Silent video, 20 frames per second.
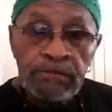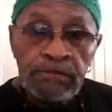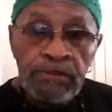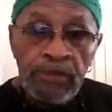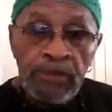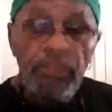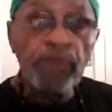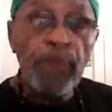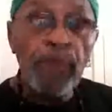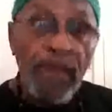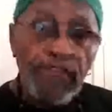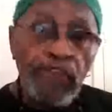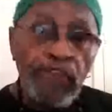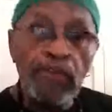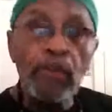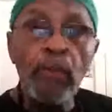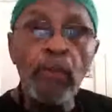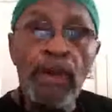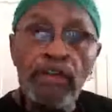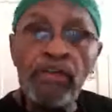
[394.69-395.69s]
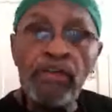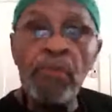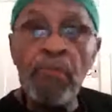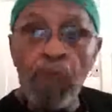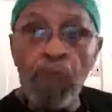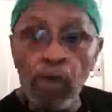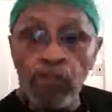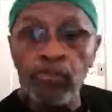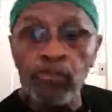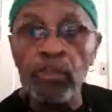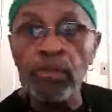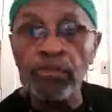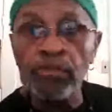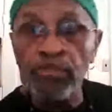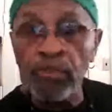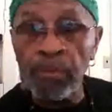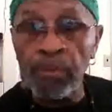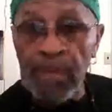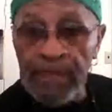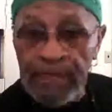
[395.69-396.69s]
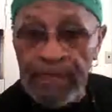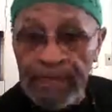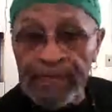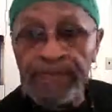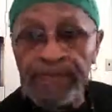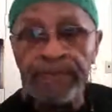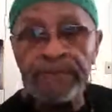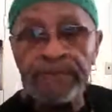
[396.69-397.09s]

especially the way the Muslims play it.